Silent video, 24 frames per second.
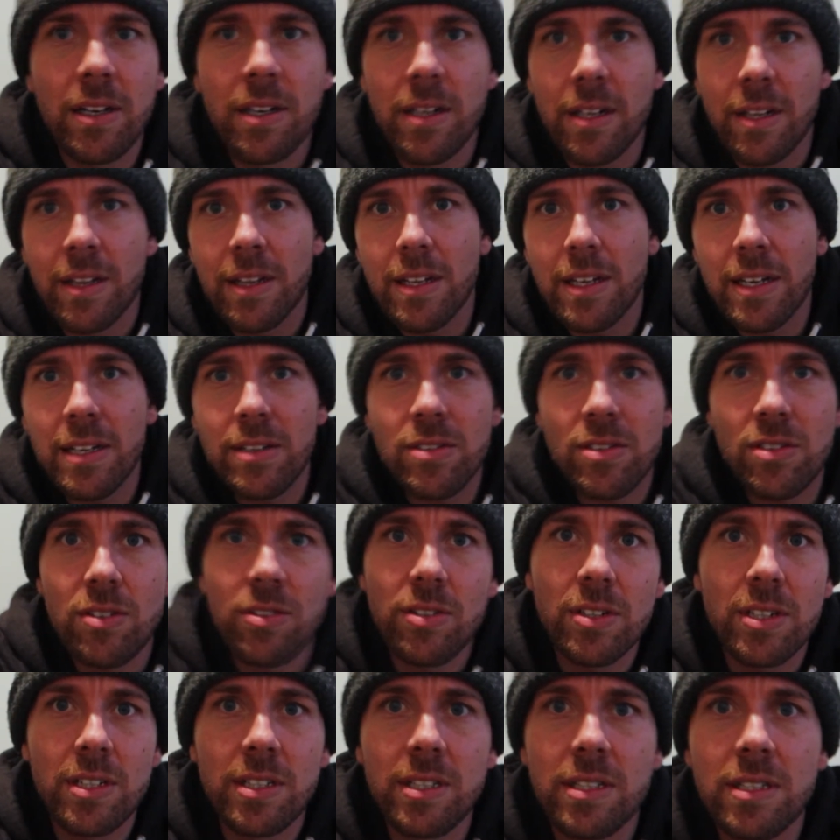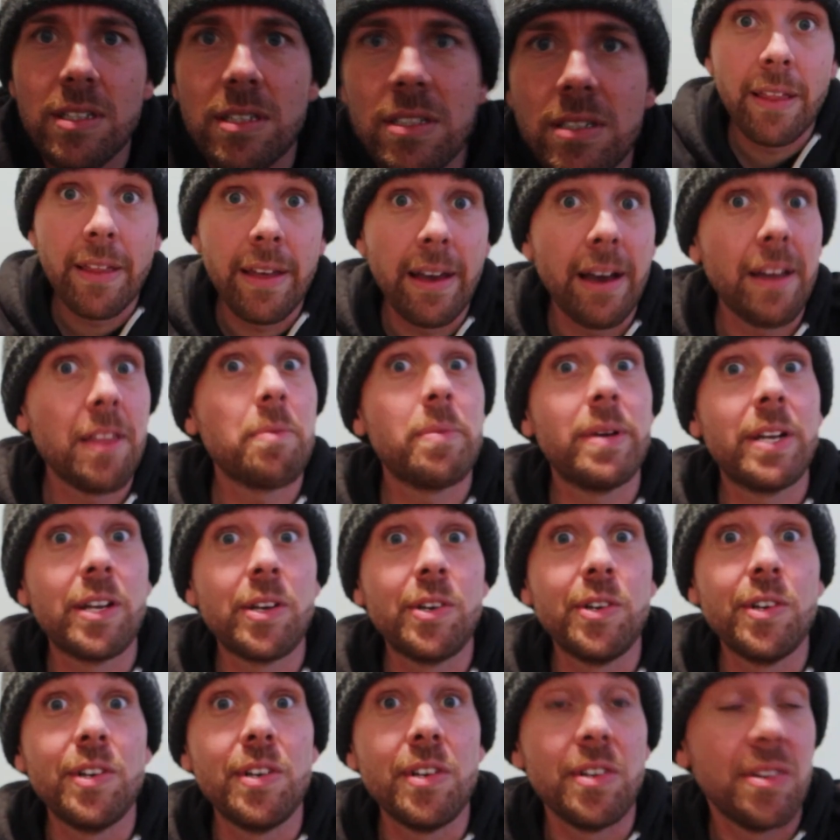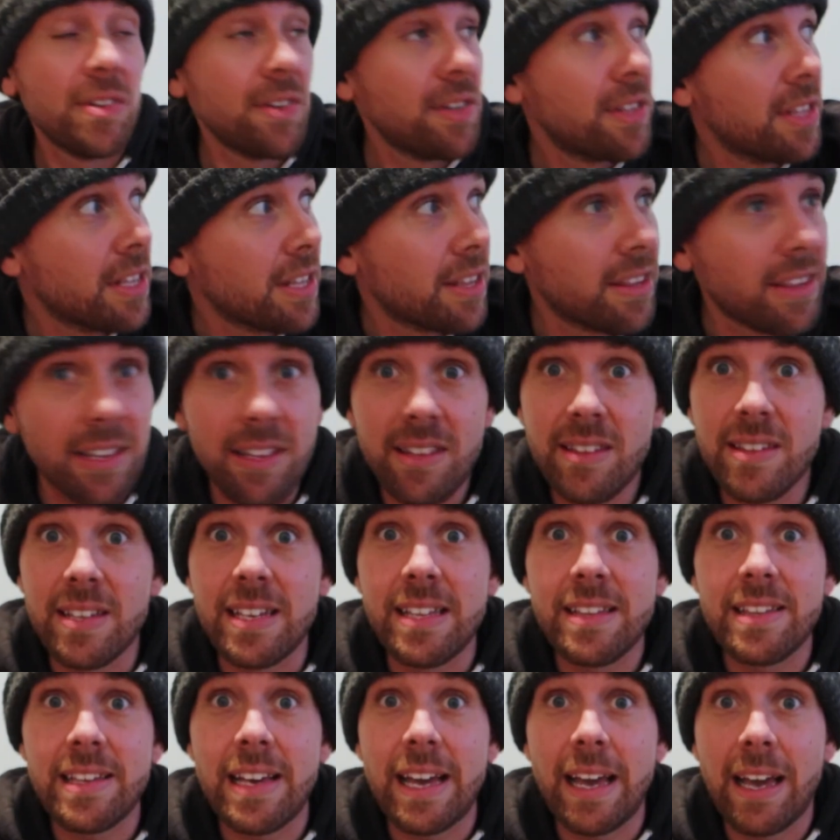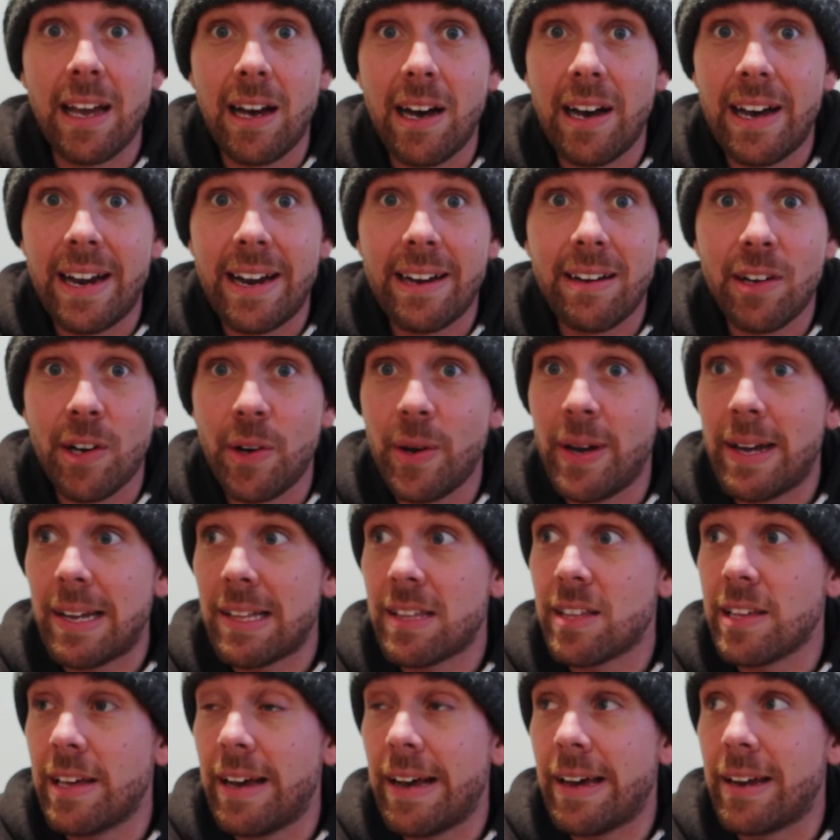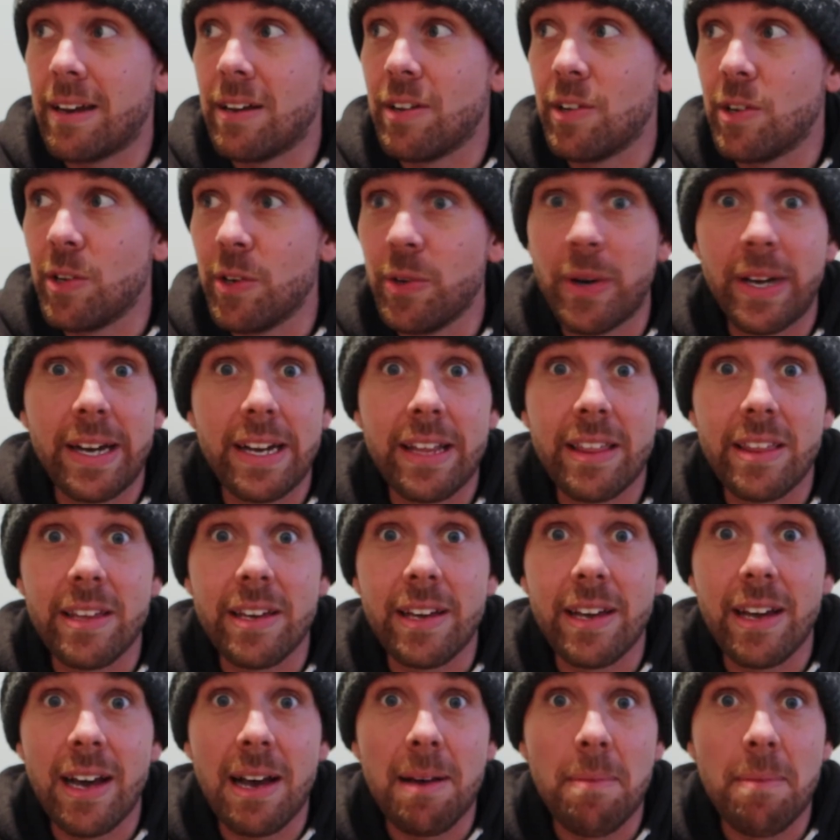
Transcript: on, that's crooked. The other bit of good news is that since I can't go outside and do anything,